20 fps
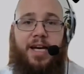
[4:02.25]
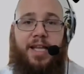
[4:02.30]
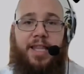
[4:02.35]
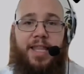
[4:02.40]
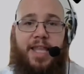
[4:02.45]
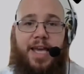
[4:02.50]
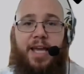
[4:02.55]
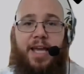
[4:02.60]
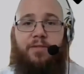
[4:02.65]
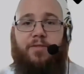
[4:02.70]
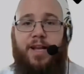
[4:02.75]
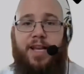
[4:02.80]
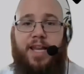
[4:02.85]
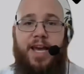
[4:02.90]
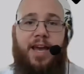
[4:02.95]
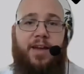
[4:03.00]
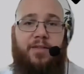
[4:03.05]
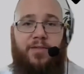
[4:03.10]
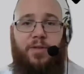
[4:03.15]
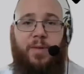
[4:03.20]
They read it
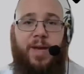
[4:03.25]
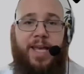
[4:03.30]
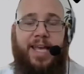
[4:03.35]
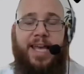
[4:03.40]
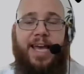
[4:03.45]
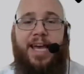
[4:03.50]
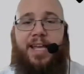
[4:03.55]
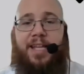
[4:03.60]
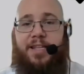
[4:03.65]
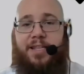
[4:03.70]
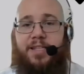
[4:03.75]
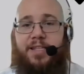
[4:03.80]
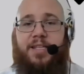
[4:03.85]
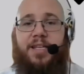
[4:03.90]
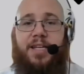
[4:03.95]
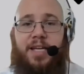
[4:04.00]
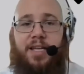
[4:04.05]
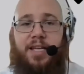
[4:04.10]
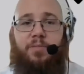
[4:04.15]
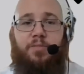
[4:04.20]
over the weekend
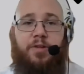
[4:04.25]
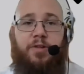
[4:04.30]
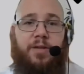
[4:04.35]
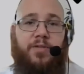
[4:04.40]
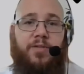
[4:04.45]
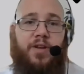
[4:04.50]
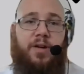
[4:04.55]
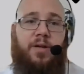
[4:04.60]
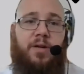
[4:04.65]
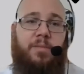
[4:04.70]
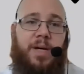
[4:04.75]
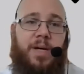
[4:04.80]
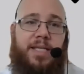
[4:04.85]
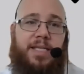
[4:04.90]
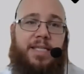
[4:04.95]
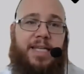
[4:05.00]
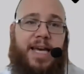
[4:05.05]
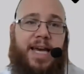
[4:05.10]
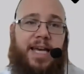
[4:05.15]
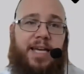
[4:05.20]
and approved it on
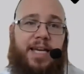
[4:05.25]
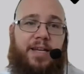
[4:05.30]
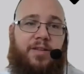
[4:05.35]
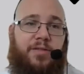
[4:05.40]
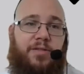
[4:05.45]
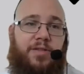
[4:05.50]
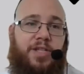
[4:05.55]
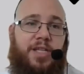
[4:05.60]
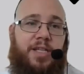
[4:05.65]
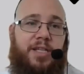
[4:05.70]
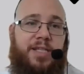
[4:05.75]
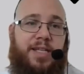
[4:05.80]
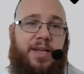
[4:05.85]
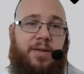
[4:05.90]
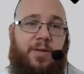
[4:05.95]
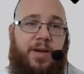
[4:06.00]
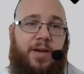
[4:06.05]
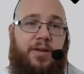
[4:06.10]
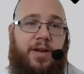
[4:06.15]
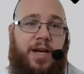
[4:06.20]
Monday, and on Tuesday
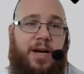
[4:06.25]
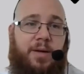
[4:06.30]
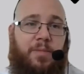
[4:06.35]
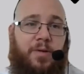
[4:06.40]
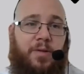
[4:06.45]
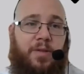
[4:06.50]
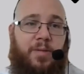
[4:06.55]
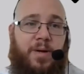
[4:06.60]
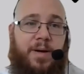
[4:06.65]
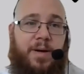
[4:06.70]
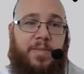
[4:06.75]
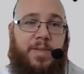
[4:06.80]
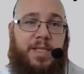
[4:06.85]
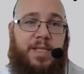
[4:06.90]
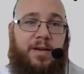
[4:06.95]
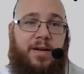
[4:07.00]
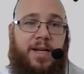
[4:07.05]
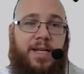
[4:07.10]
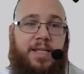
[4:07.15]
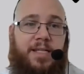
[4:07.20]
we got it up on the website.